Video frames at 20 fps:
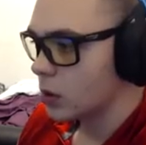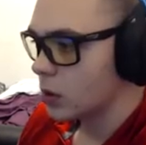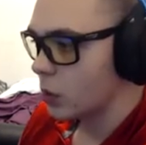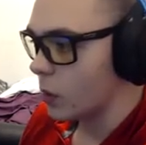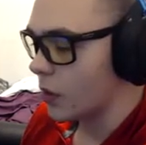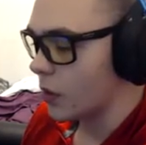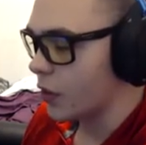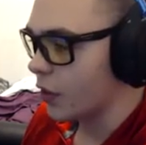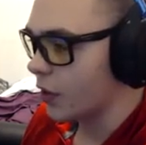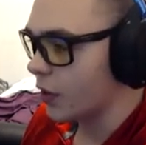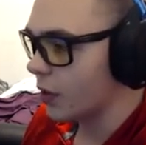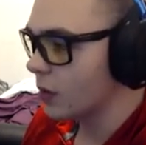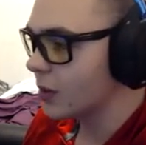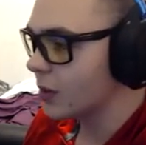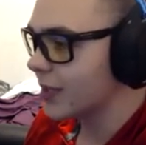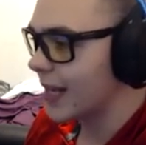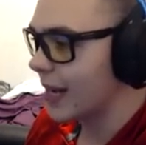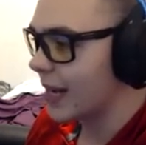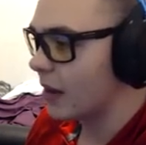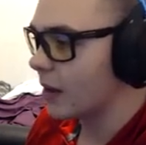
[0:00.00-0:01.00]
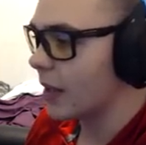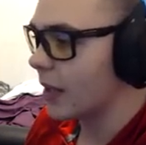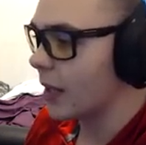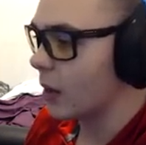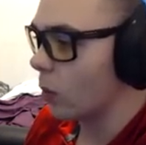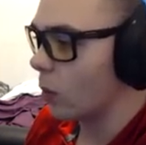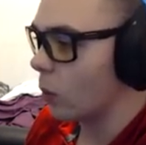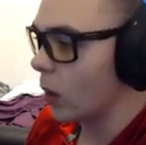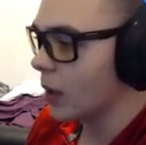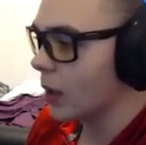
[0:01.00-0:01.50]
So a 3rd down
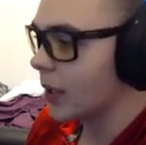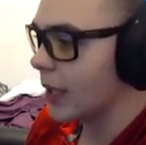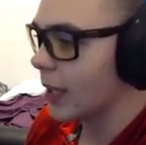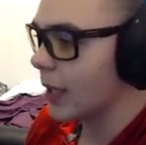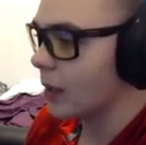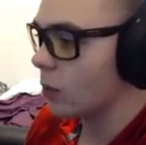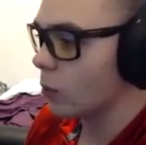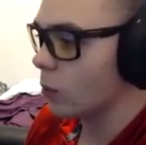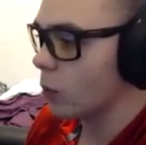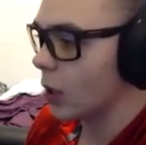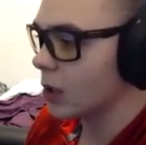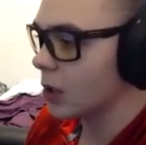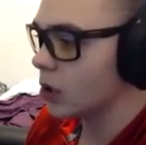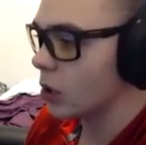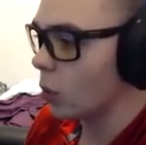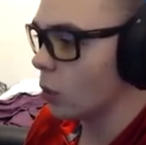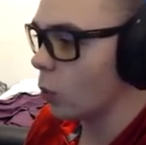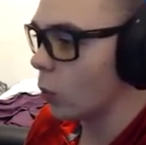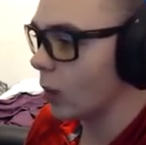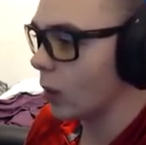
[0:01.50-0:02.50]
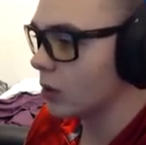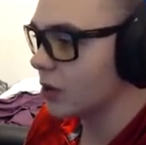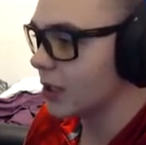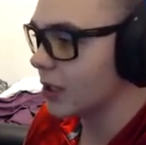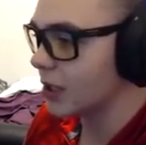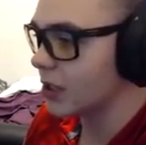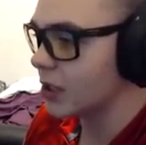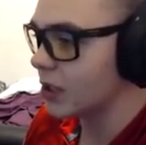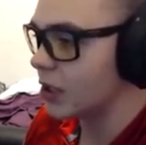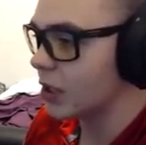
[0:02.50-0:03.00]
here. What can Russell
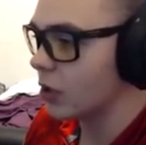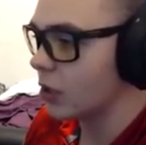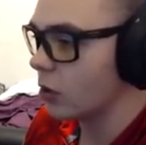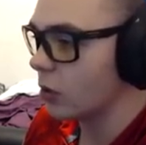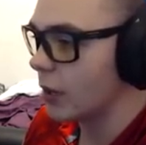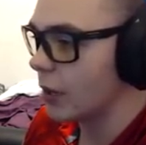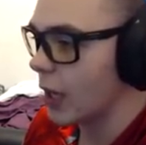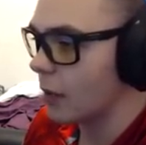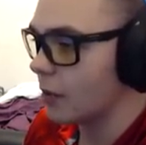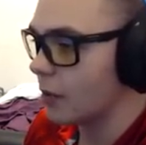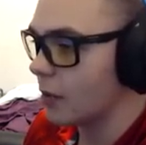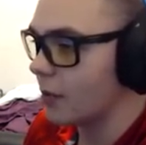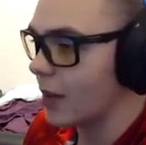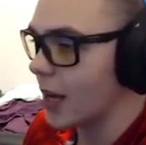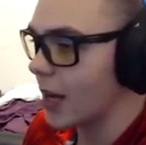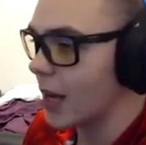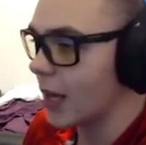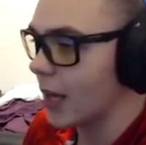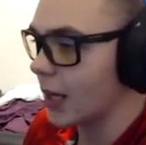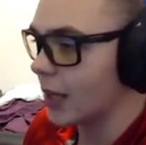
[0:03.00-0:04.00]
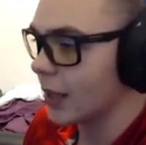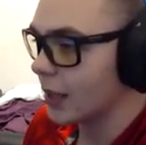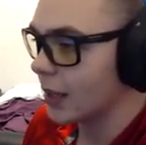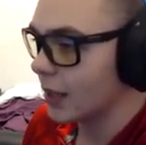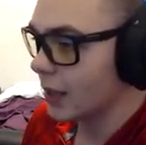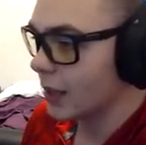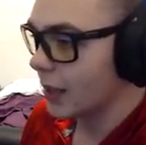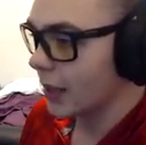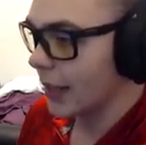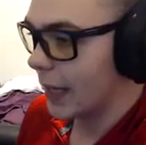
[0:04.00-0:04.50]
Wilson do coming back?
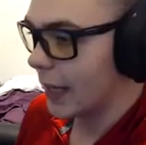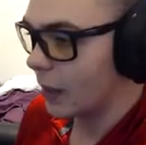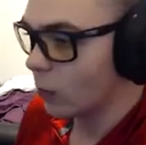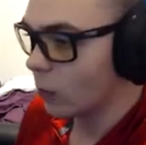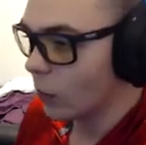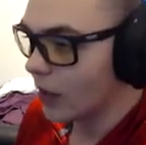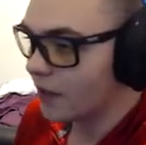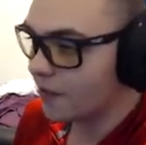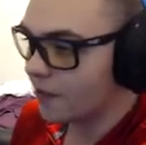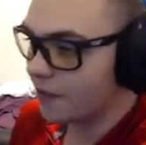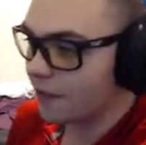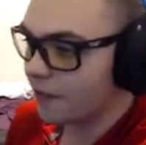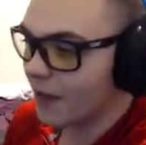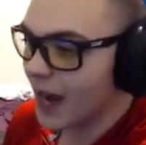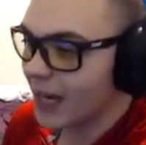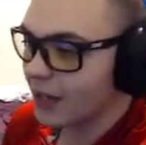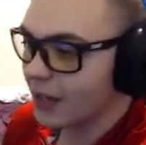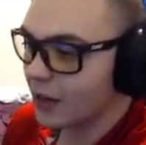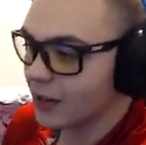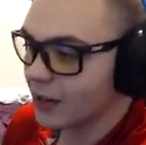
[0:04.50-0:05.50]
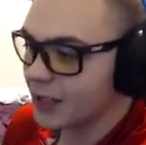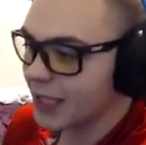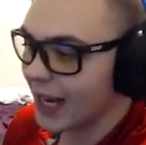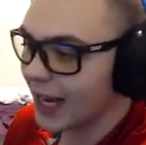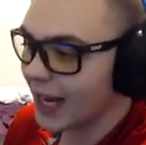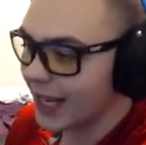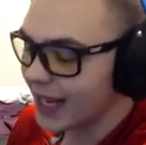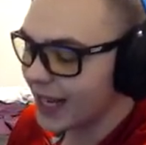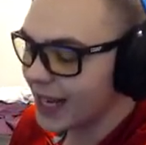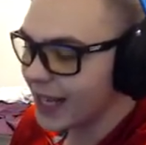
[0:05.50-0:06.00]
Can we find our
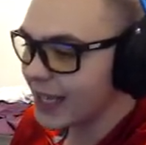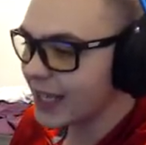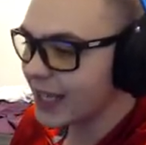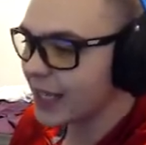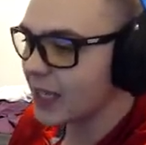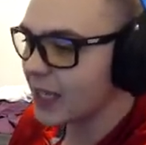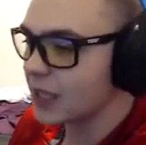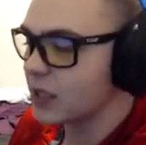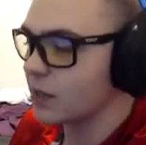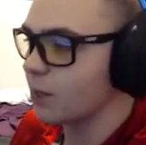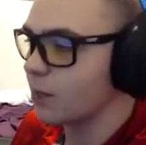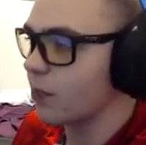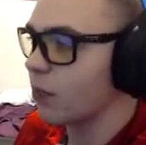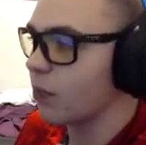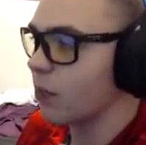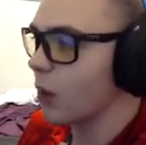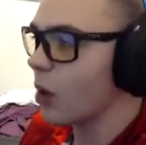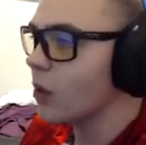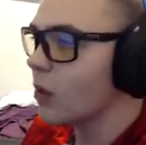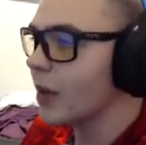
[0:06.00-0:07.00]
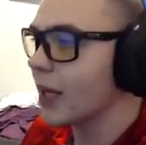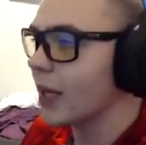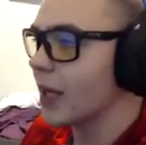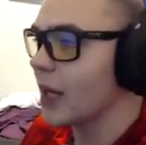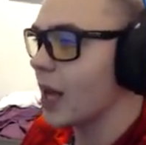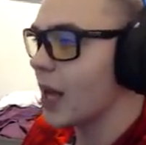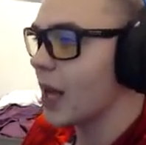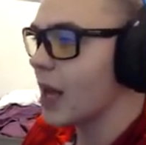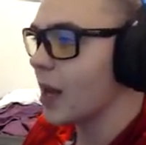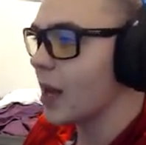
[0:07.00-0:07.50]
tight end? And it's
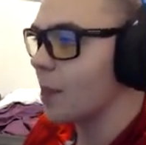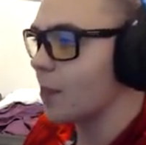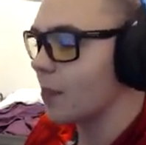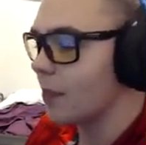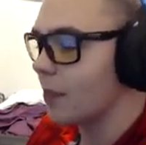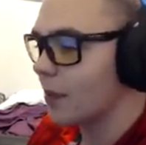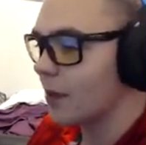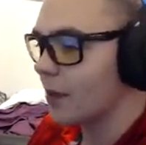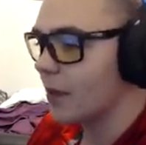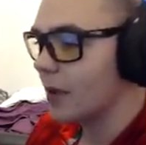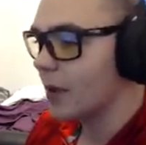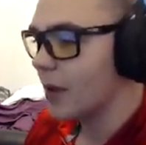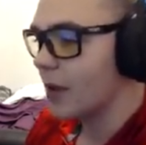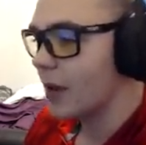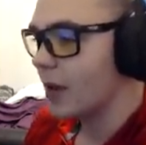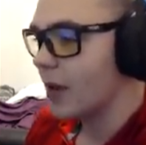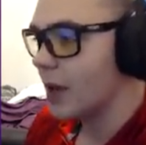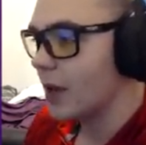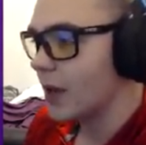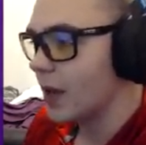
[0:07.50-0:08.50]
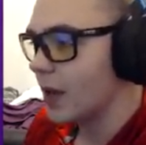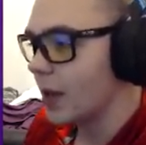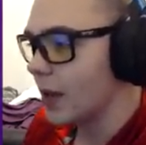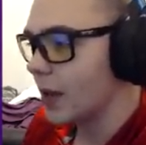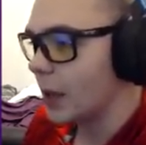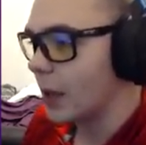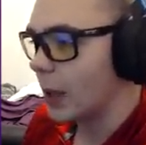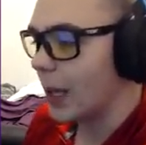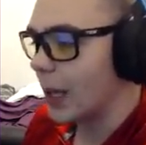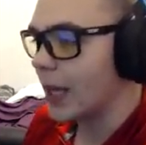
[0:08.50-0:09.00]
broken up.
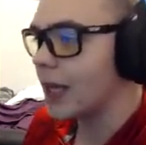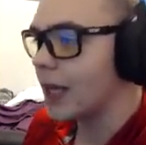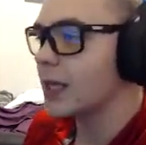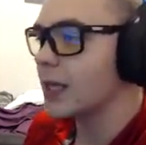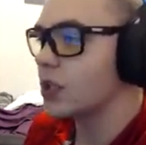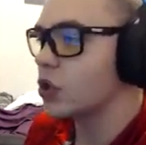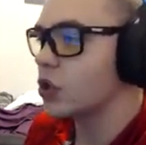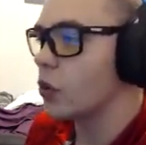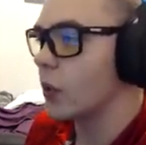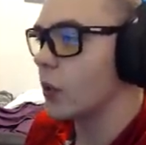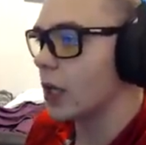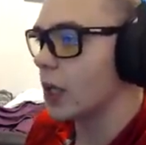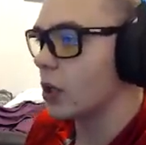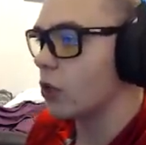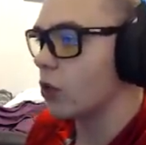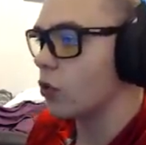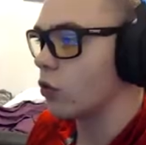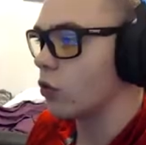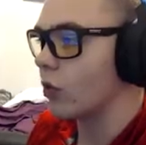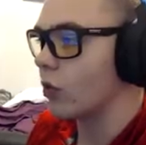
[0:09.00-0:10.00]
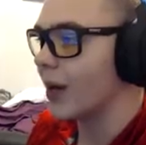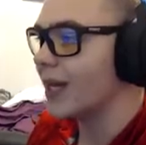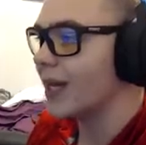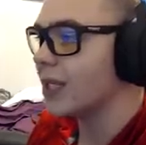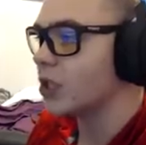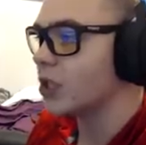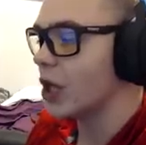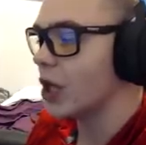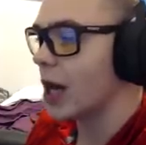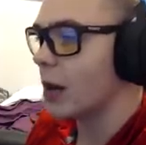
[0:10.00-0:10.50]
Atlanta is doing a
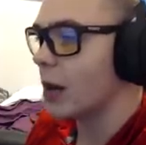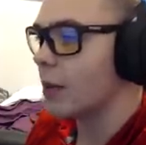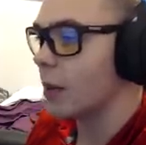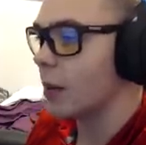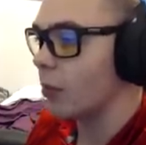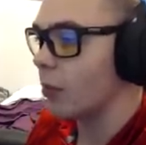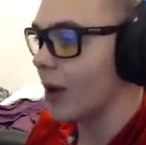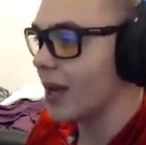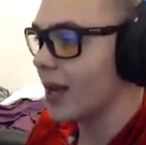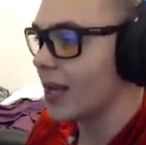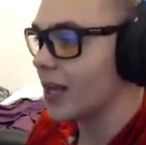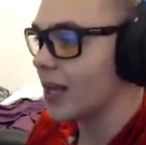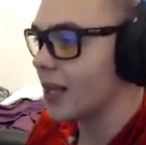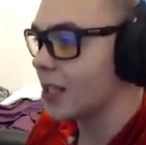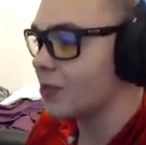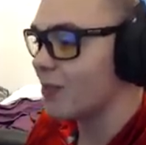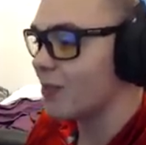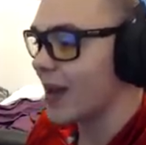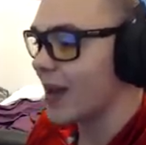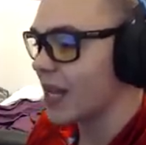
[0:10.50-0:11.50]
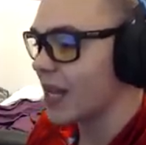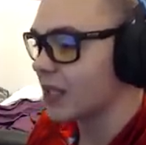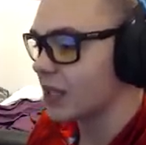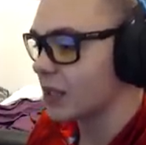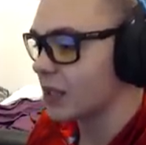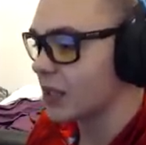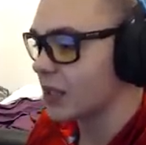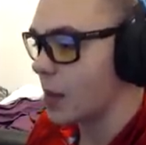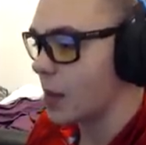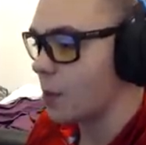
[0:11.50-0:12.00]
great job at breaking these
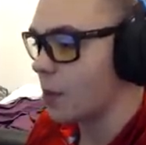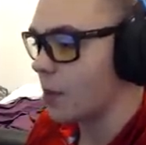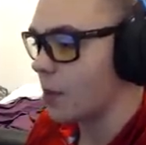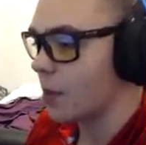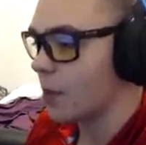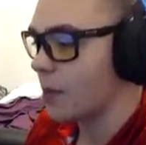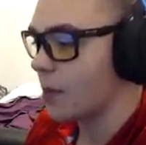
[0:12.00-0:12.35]
passes up.